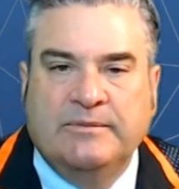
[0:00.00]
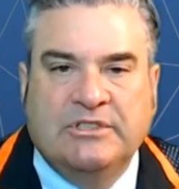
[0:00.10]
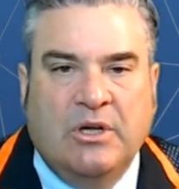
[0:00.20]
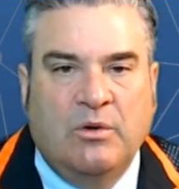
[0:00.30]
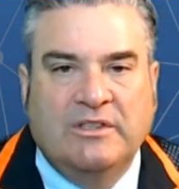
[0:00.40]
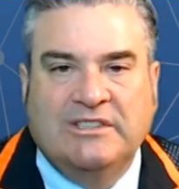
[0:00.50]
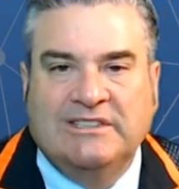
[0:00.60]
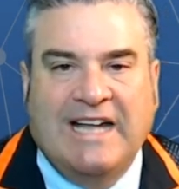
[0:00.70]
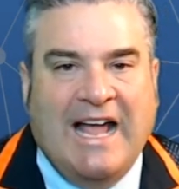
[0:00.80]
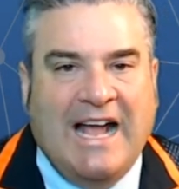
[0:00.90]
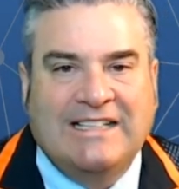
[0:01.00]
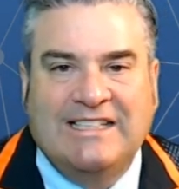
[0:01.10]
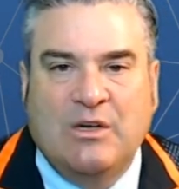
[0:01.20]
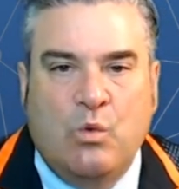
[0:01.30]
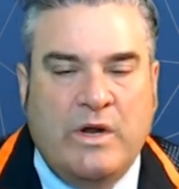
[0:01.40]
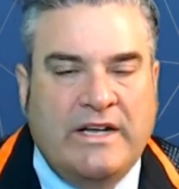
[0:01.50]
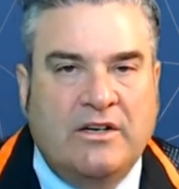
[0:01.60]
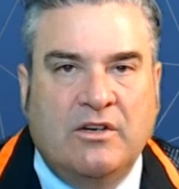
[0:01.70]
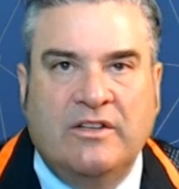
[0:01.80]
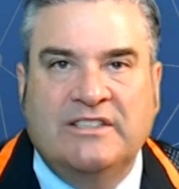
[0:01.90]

So just acting weaker,